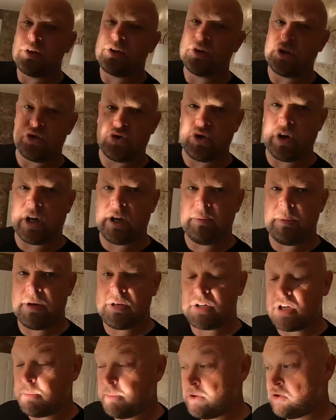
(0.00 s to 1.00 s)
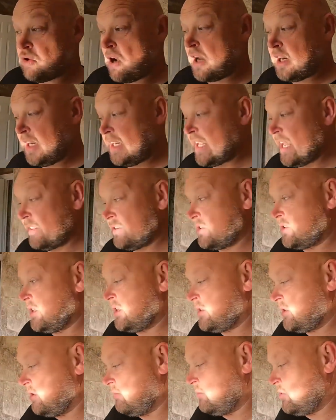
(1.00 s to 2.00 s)
I think the tricky bit is going to be draining down the
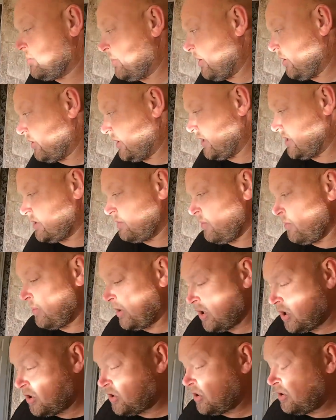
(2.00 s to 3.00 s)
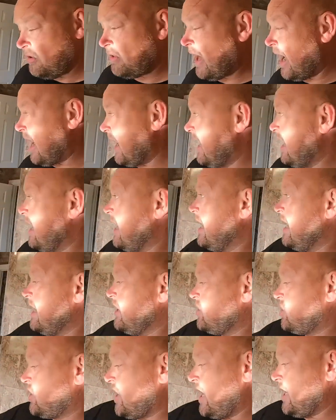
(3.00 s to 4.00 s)
system, to be honest, but we're going to do that,
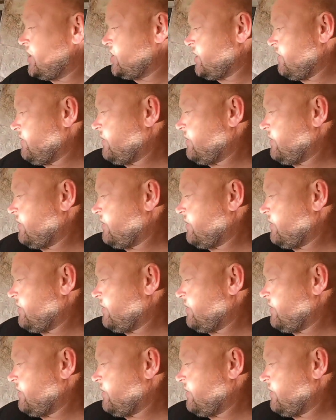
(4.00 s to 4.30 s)
change